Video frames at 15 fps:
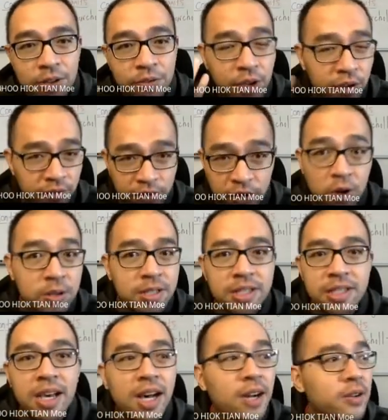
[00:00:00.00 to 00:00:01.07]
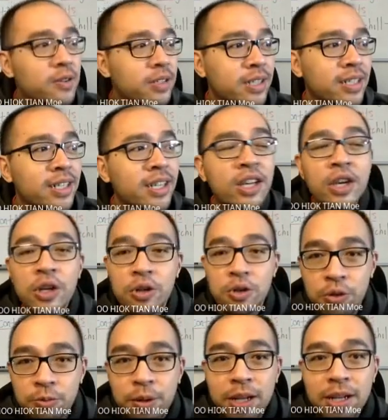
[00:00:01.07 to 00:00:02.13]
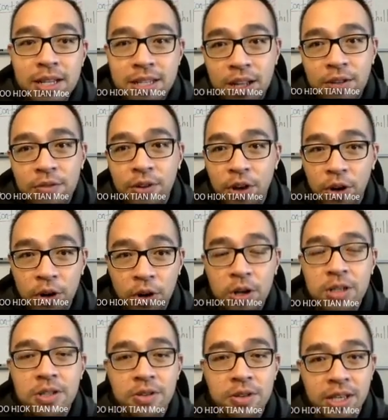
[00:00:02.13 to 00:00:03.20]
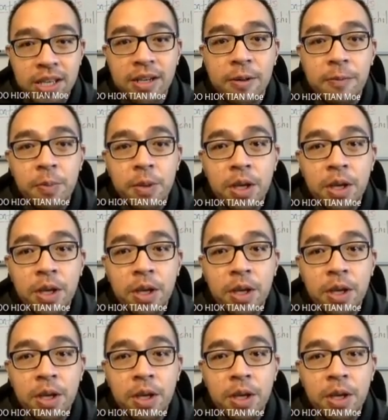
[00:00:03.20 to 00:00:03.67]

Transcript: If you have dogs in your house, you should play this sound for your dogs to hear.